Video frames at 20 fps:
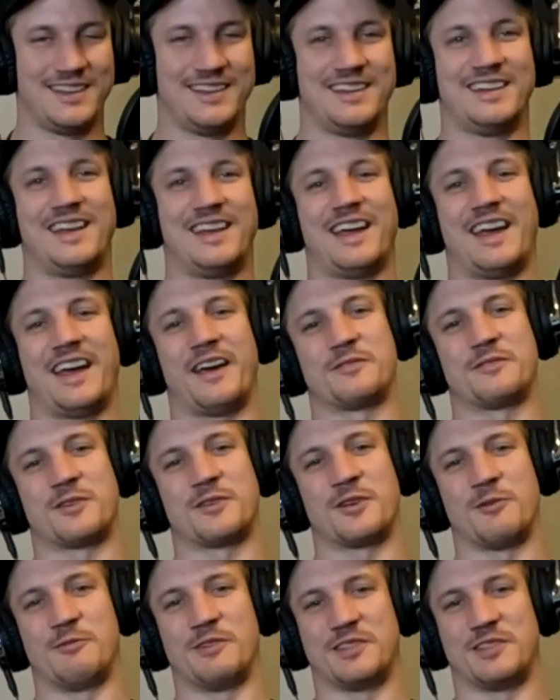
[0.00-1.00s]
after I
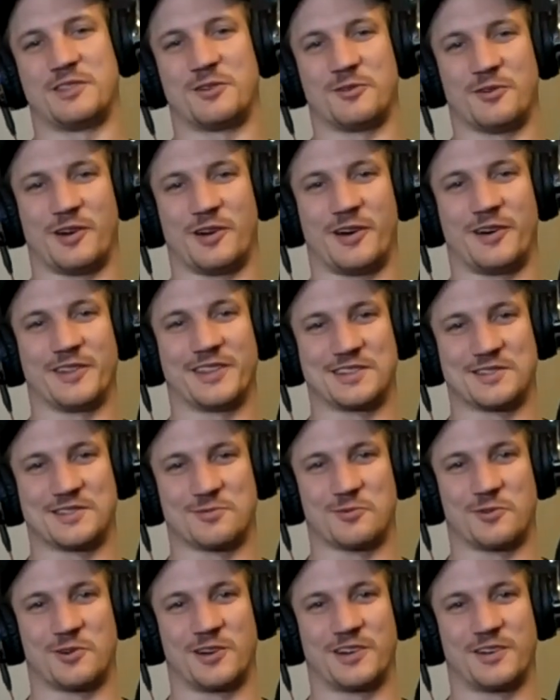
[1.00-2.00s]
went through all this
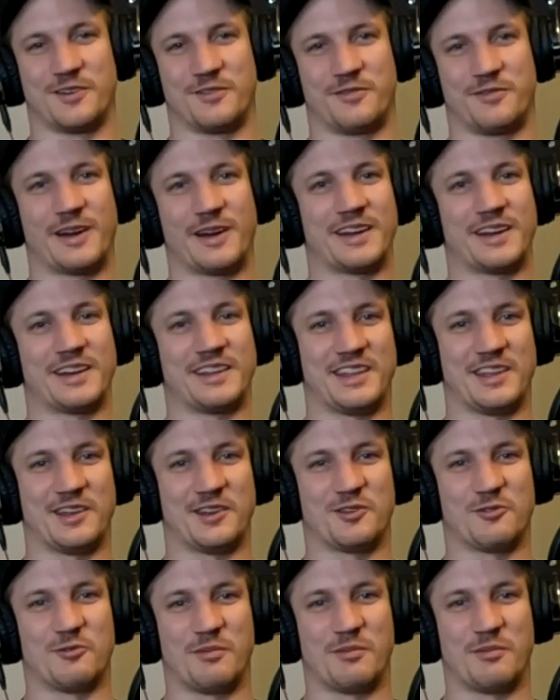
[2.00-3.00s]
work of finding the
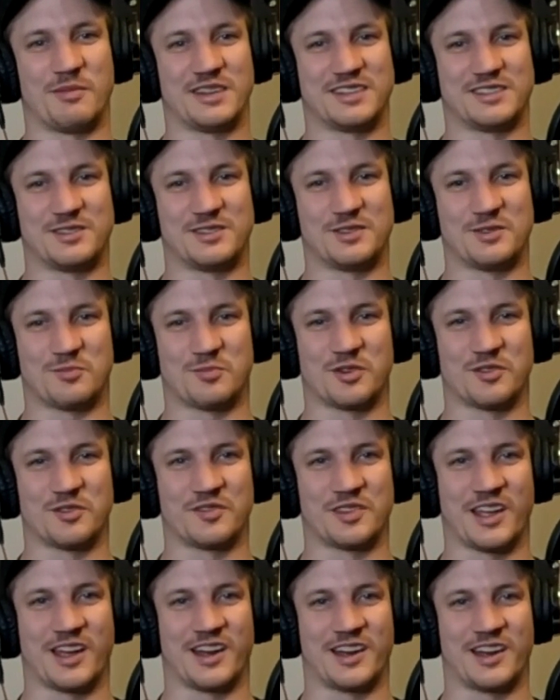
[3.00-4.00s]
equipment to improve the
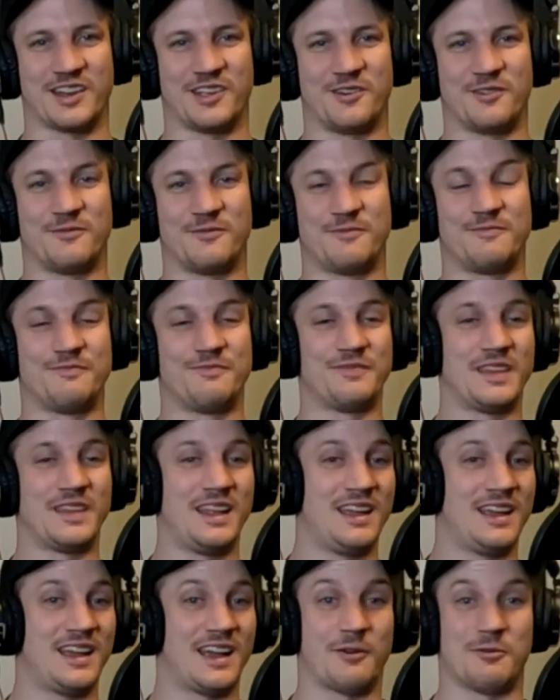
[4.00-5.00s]
audio,
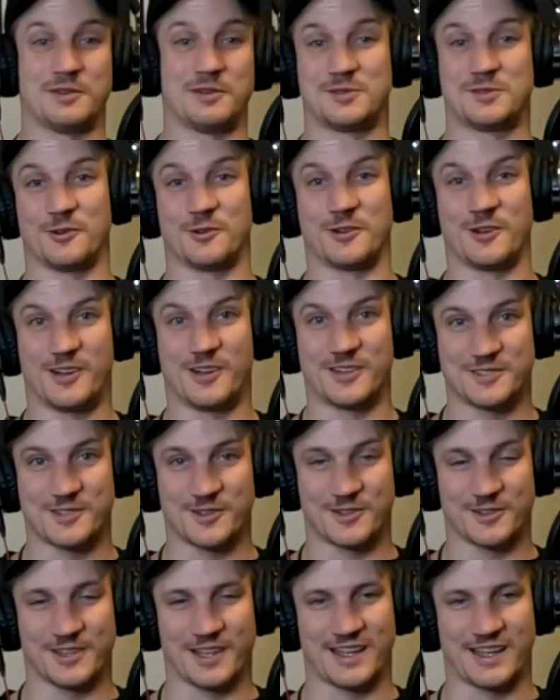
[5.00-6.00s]
I went to a concert
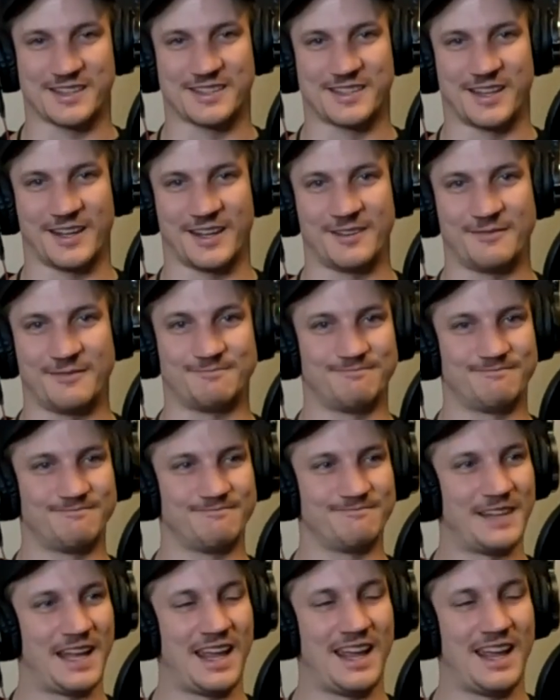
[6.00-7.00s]
last night,
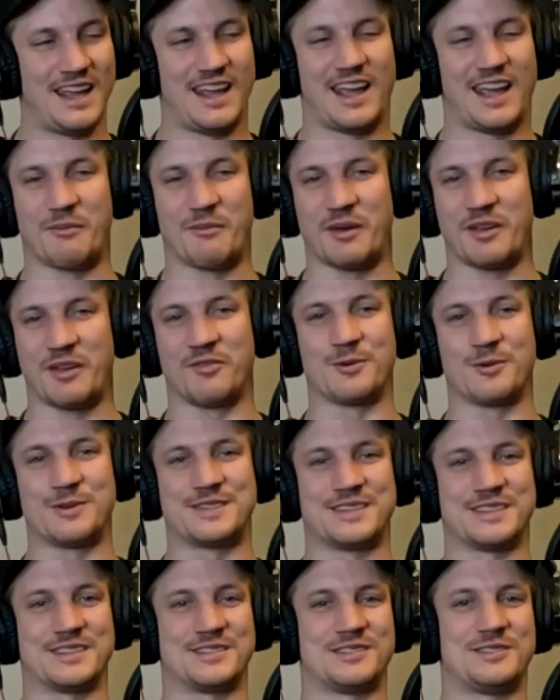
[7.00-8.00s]
and my voice
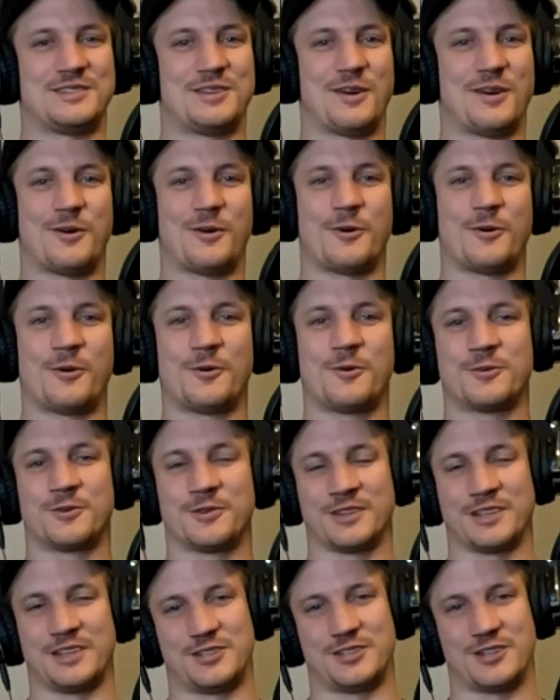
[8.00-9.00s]
is totally
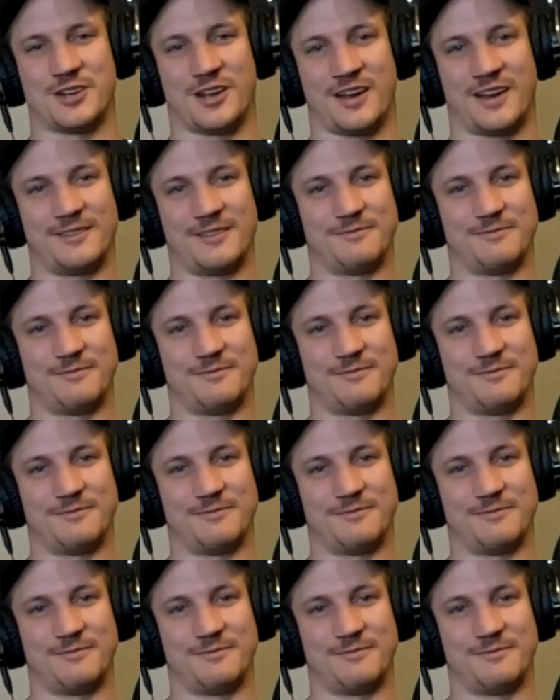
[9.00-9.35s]
shot.